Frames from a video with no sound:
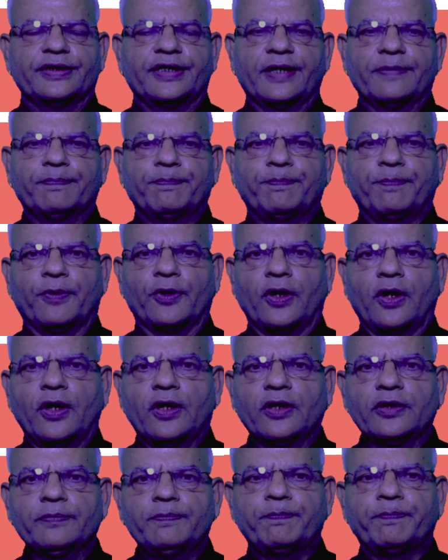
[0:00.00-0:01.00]
Then
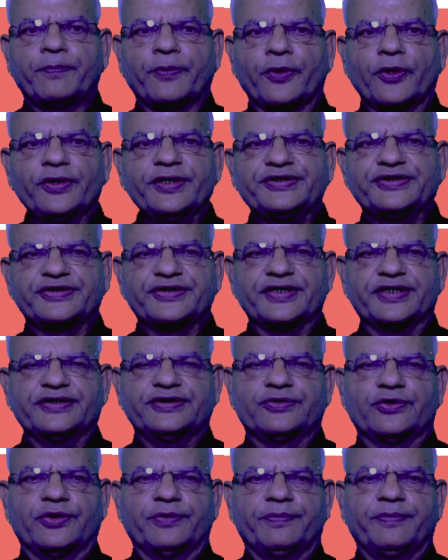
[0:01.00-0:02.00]
prolonged
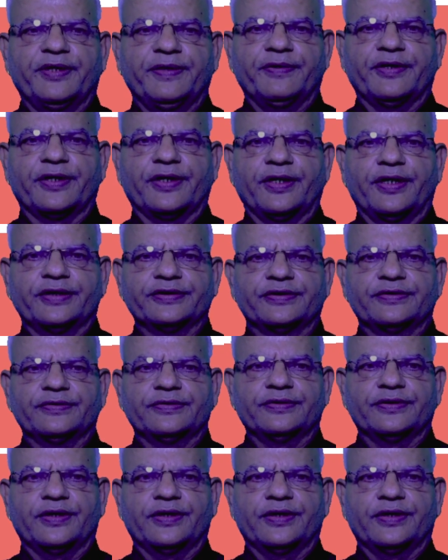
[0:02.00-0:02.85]
proestrus could be because